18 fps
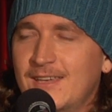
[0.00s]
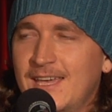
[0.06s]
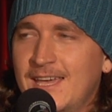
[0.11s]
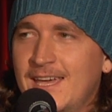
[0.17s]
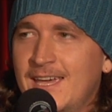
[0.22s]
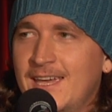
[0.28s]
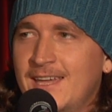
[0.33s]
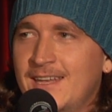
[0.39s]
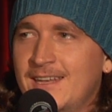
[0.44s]

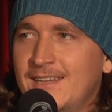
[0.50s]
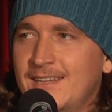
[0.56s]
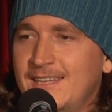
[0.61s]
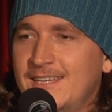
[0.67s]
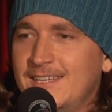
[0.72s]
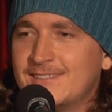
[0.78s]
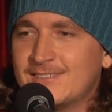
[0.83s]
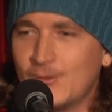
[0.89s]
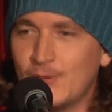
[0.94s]
and
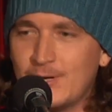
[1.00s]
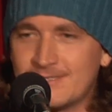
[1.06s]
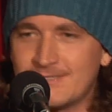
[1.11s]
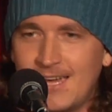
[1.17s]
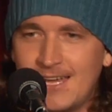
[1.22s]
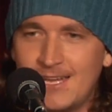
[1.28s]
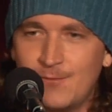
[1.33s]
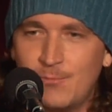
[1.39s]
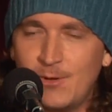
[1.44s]
he's so
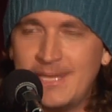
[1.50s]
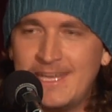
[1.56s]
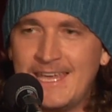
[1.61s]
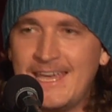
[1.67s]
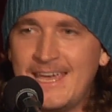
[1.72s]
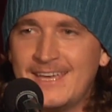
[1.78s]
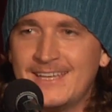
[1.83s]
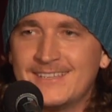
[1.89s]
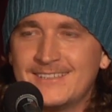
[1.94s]
excited, but he
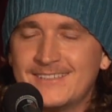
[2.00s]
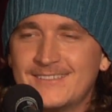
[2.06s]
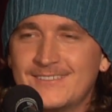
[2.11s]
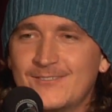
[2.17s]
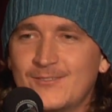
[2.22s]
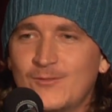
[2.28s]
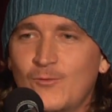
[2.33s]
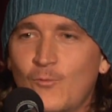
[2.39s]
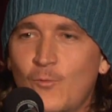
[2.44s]
can't
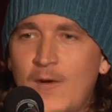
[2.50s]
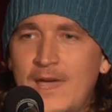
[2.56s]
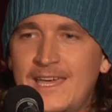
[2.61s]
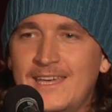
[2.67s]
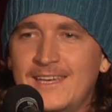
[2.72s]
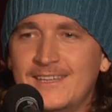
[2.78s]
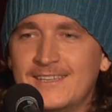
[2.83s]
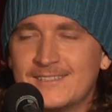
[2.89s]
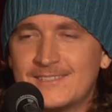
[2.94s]

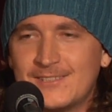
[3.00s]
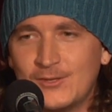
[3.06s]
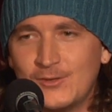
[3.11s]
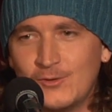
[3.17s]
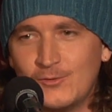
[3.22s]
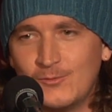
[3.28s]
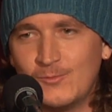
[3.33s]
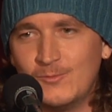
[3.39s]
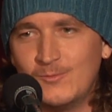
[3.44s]
wait
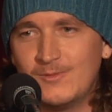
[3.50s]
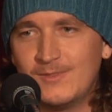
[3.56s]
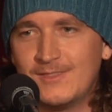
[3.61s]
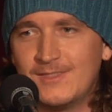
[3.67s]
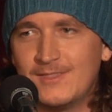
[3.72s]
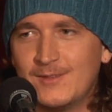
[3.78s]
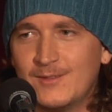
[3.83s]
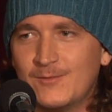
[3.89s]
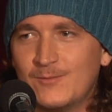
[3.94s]
until
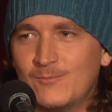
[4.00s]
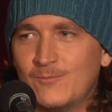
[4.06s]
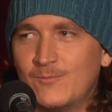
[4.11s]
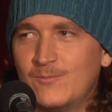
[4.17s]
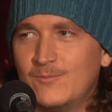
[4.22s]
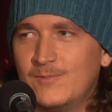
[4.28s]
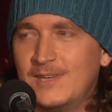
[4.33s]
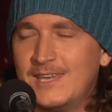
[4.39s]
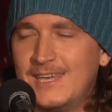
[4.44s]
the
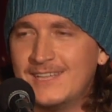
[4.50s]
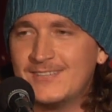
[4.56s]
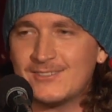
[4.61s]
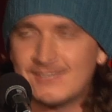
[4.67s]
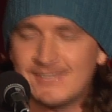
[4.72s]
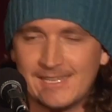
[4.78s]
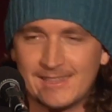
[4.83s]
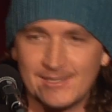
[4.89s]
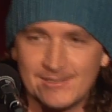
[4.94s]
he can't
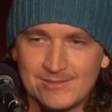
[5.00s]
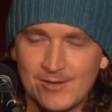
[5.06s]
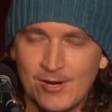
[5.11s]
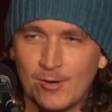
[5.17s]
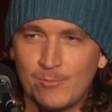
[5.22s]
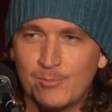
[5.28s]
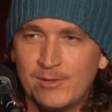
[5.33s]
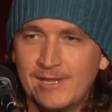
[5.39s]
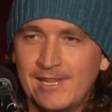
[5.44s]
just let the
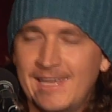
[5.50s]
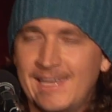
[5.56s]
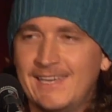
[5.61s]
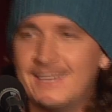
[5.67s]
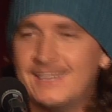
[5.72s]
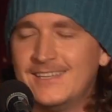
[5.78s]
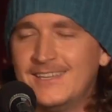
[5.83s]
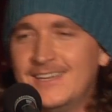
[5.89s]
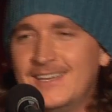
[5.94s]
song
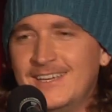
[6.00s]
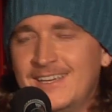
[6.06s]
play